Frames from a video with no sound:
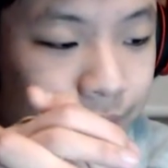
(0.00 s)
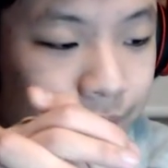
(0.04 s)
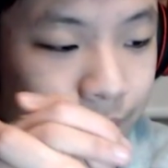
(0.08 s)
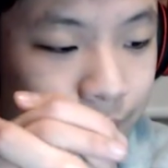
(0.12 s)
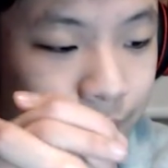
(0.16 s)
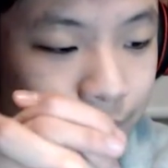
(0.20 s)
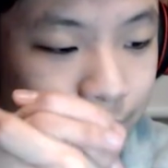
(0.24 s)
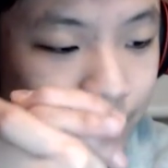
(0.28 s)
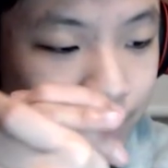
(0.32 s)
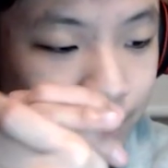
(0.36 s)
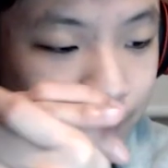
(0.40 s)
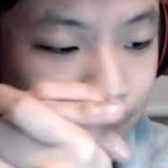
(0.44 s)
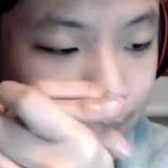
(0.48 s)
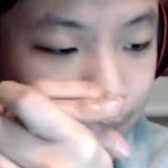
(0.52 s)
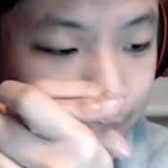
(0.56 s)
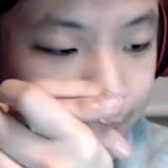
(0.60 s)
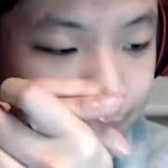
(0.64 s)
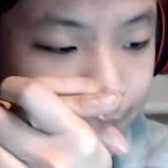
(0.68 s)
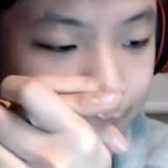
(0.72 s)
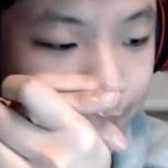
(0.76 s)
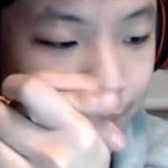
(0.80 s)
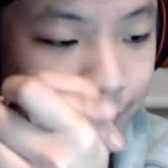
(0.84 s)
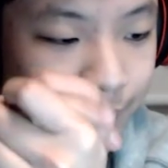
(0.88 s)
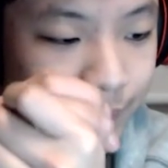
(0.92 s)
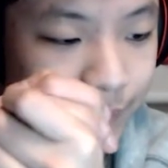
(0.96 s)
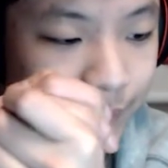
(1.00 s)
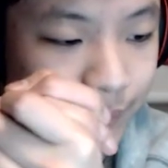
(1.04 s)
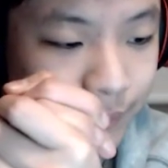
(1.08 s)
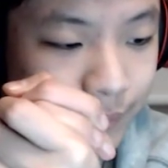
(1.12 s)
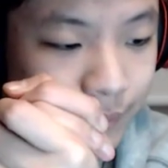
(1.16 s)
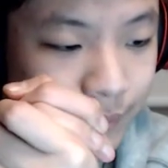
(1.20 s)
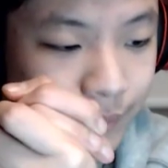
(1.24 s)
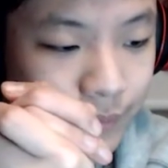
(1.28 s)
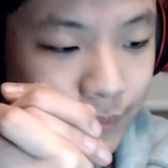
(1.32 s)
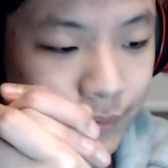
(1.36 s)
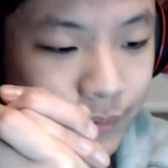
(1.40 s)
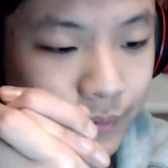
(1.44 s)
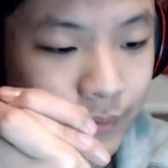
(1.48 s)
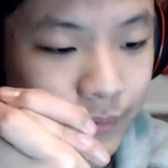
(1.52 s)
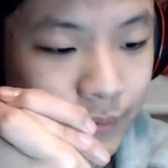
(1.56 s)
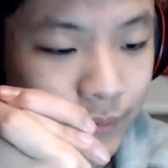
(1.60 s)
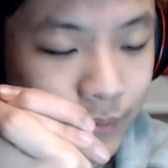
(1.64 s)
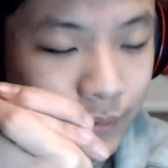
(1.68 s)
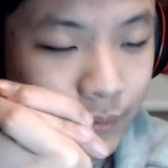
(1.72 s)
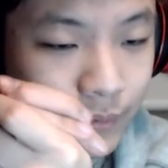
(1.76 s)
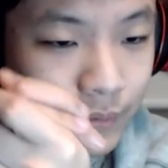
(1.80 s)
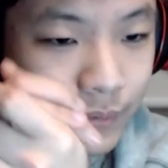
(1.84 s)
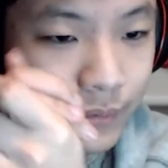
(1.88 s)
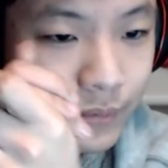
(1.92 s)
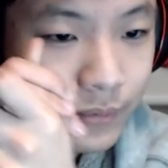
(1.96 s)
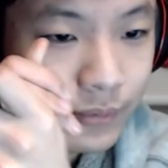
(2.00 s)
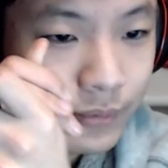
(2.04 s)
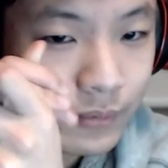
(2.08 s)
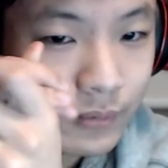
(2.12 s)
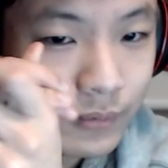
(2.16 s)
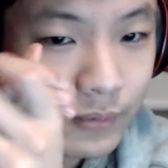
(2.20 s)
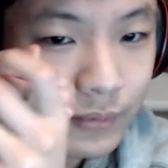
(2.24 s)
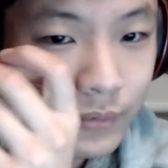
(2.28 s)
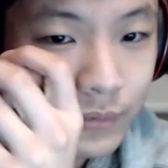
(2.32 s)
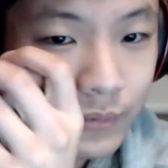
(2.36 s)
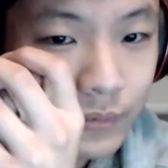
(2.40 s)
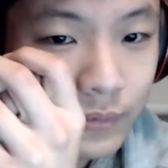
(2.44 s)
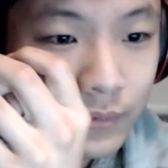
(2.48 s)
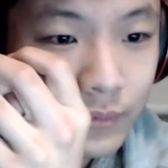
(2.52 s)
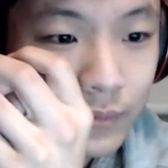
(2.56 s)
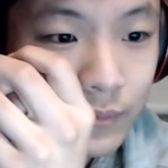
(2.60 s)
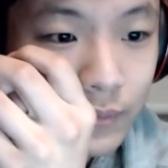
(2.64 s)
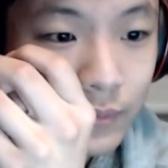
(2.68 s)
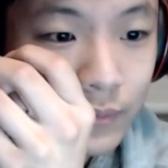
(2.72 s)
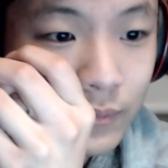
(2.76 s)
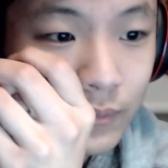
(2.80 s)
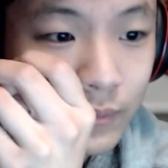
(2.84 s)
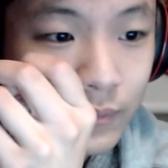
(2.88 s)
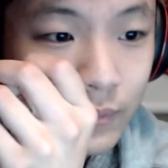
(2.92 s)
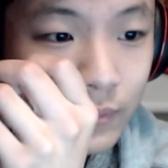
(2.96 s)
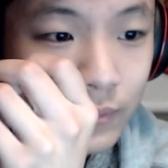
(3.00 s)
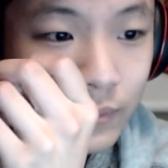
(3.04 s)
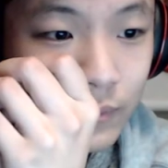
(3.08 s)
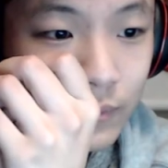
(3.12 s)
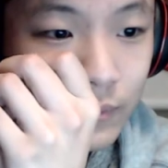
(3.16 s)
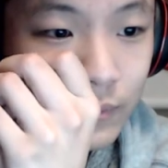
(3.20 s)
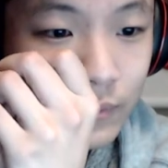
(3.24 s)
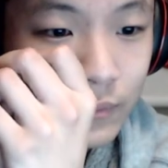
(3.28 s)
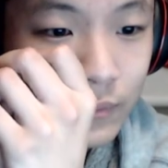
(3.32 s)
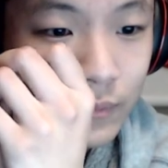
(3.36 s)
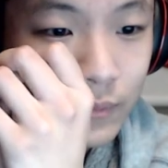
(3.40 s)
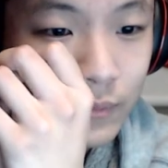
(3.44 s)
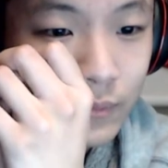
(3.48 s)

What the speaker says: Nothing is said.